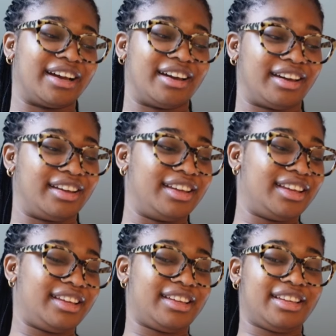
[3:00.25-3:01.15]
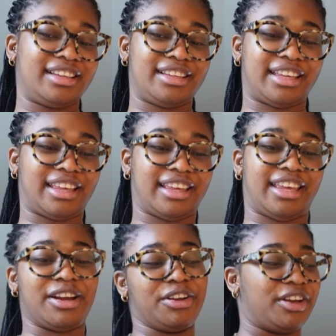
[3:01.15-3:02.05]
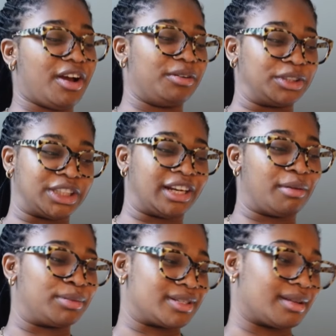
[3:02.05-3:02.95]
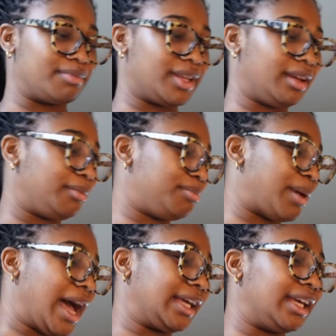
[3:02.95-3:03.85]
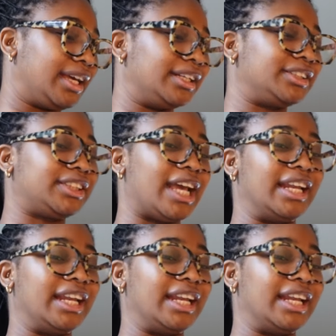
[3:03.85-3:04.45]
a here you go, shut up or something package.